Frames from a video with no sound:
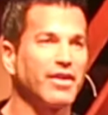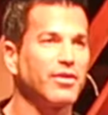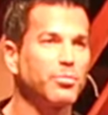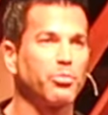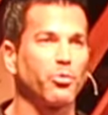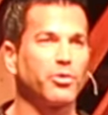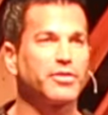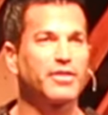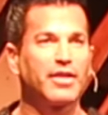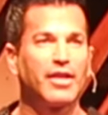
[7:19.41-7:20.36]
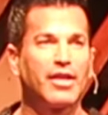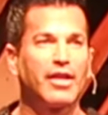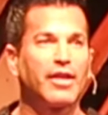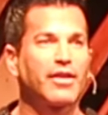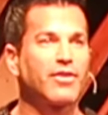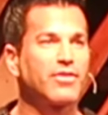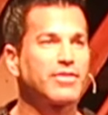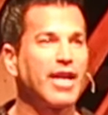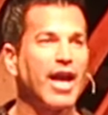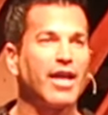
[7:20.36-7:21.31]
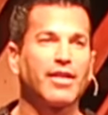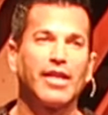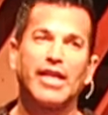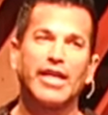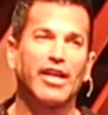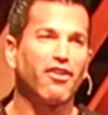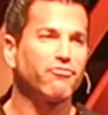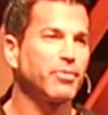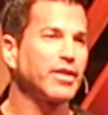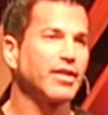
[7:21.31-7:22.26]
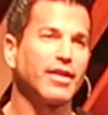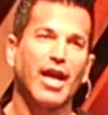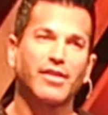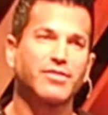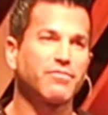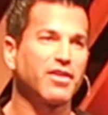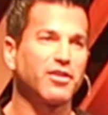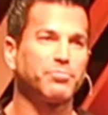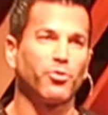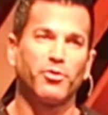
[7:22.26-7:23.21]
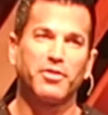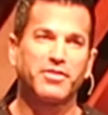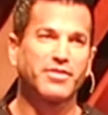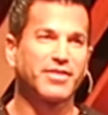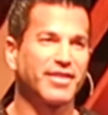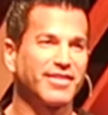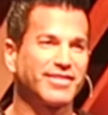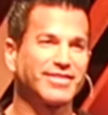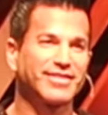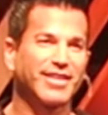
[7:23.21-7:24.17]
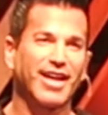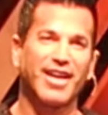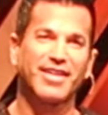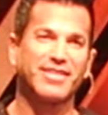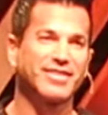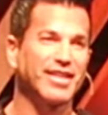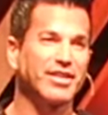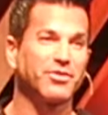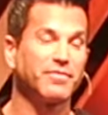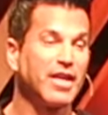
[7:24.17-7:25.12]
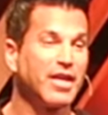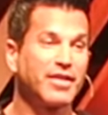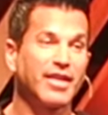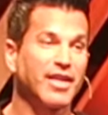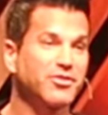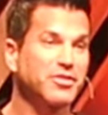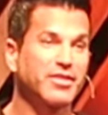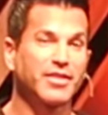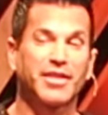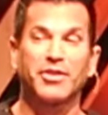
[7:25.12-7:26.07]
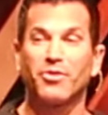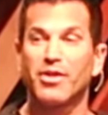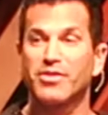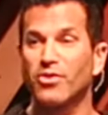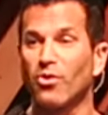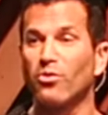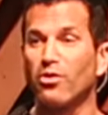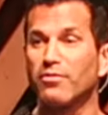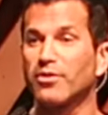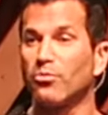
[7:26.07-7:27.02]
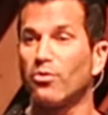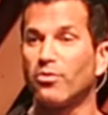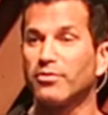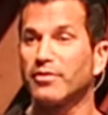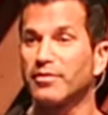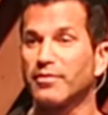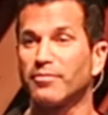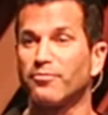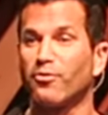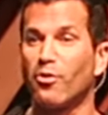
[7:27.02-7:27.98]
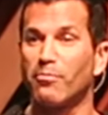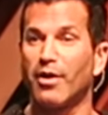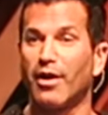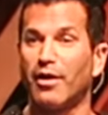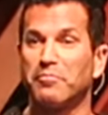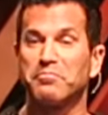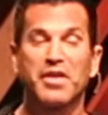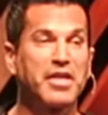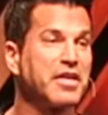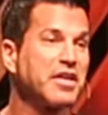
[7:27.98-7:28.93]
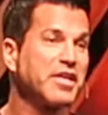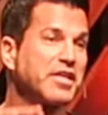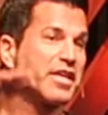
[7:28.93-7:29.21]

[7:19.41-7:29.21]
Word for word: you know had a really hard upbringing, you know. And then he decided that he was going to move to the United States and he lived in a